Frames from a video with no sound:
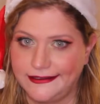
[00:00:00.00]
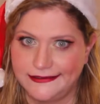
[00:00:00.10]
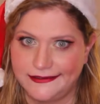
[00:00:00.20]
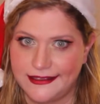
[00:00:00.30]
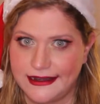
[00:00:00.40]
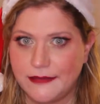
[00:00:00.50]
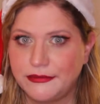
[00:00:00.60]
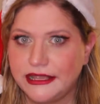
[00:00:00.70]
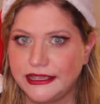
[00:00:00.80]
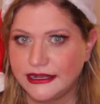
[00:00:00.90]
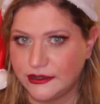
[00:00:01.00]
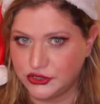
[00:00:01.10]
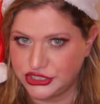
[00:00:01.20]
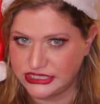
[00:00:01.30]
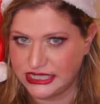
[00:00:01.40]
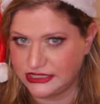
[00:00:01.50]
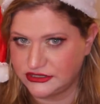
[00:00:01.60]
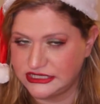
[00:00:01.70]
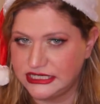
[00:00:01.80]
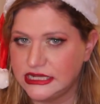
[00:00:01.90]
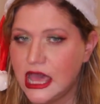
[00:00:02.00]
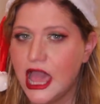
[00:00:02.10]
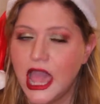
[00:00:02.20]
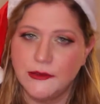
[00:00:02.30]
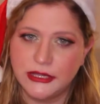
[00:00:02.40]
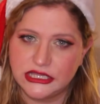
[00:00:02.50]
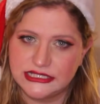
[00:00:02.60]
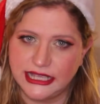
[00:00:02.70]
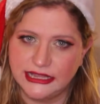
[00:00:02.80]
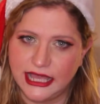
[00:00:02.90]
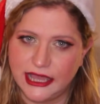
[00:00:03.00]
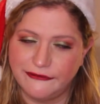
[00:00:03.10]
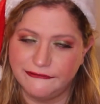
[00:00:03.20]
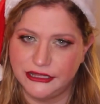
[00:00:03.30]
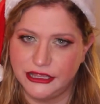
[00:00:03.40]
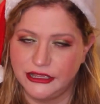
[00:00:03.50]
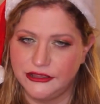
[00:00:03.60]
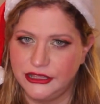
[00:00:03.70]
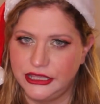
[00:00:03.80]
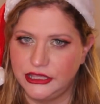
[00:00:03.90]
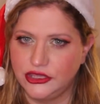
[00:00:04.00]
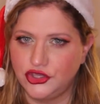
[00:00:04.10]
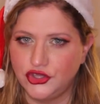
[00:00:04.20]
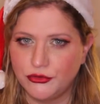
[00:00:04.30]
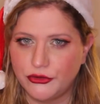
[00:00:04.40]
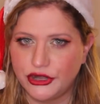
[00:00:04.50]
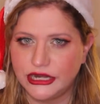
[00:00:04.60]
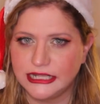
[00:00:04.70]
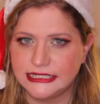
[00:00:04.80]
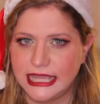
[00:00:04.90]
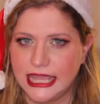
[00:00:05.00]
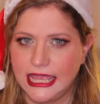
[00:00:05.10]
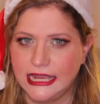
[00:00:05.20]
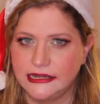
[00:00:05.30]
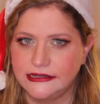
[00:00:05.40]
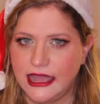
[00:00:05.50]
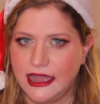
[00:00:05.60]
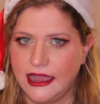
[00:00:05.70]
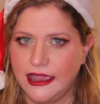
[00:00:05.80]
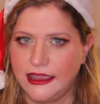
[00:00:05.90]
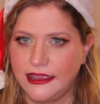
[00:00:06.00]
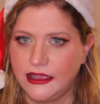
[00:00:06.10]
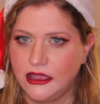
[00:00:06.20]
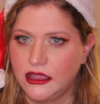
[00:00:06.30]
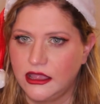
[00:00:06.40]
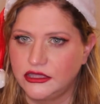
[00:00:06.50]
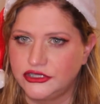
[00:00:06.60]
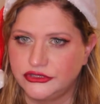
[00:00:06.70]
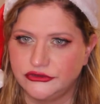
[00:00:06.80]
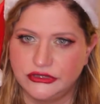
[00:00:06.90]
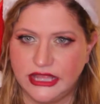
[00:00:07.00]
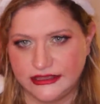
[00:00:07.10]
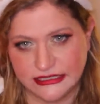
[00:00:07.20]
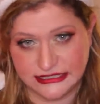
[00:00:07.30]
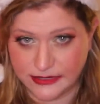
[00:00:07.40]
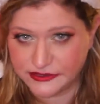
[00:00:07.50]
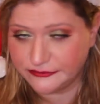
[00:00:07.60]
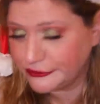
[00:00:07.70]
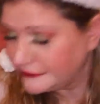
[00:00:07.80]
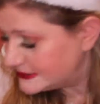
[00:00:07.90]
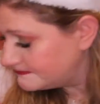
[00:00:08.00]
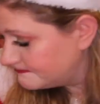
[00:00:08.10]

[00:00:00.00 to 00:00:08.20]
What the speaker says: can see that happening, and I would just like to see it because I loved the humor in it and I do like these types of movies.